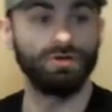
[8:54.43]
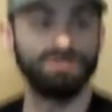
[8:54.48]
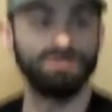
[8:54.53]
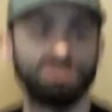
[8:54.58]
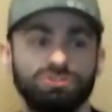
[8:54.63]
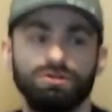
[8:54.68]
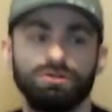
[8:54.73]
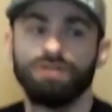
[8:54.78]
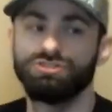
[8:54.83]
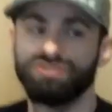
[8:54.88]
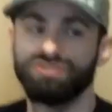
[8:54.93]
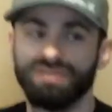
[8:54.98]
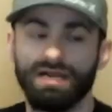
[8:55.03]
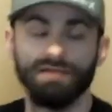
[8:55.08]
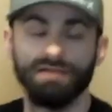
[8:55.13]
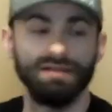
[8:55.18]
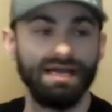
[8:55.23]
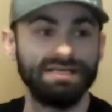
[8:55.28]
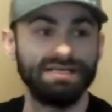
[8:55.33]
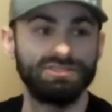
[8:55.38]
stretch that
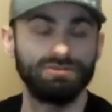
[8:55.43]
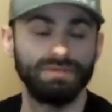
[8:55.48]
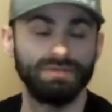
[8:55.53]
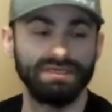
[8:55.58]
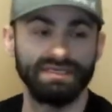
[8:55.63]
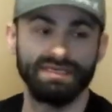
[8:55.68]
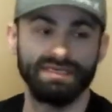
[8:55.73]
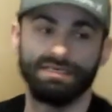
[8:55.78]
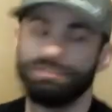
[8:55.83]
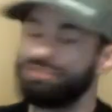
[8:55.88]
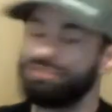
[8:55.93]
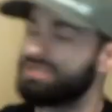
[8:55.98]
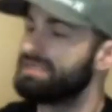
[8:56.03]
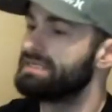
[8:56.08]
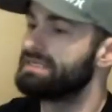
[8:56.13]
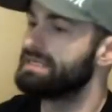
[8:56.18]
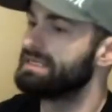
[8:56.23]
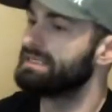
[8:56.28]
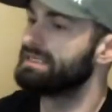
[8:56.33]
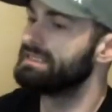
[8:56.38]
I like to engage
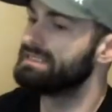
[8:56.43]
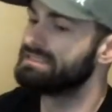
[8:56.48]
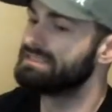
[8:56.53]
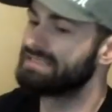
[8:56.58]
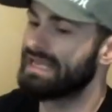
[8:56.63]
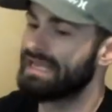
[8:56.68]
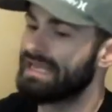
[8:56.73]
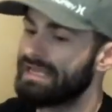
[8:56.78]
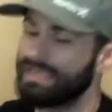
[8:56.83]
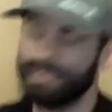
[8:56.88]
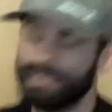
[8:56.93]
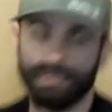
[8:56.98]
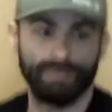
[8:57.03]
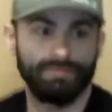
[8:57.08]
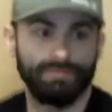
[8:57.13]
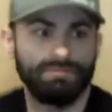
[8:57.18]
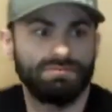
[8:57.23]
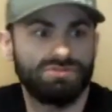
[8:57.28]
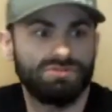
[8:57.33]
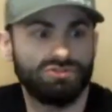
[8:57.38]
in is a
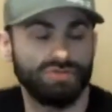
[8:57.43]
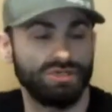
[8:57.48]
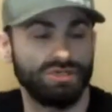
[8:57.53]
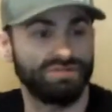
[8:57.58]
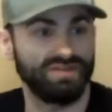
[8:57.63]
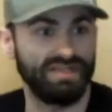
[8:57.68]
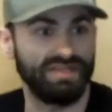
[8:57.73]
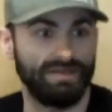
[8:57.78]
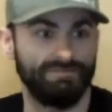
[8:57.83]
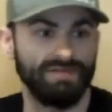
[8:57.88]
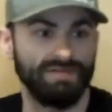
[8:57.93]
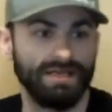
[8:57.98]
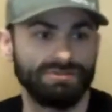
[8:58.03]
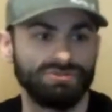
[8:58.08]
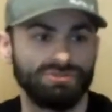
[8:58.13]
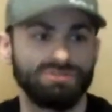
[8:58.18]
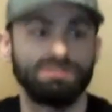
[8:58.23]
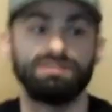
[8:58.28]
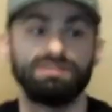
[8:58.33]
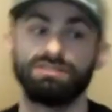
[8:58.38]
stretch for the hip
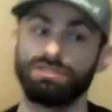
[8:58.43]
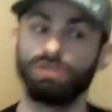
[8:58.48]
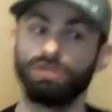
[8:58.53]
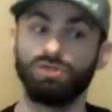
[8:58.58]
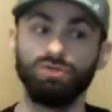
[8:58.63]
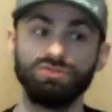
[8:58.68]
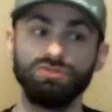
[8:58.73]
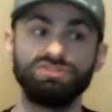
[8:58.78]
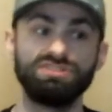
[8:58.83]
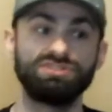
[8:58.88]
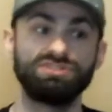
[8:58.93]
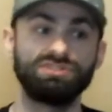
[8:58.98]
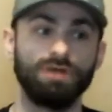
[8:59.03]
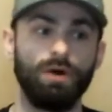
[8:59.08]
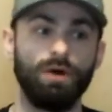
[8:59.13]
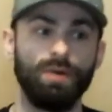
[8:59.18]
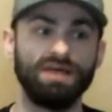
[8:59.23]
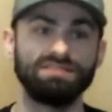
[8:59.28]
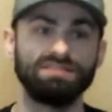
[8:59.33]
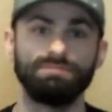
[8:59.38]
flexors. This includes the
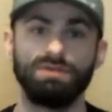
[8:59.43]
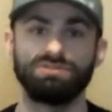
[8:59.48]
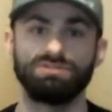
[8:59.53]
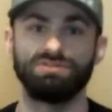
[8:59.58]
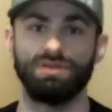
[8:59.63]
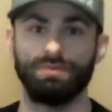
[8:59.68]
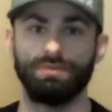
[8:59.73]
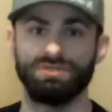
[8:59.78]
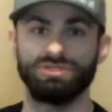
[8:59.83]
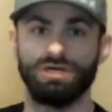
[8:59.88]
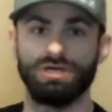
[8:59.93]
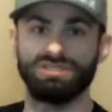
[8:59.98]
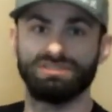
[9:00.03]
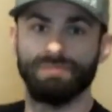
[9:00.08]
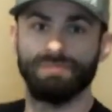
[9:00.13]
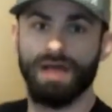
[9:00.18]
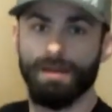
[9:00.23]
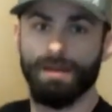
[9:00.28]
psoas muscle that we talked about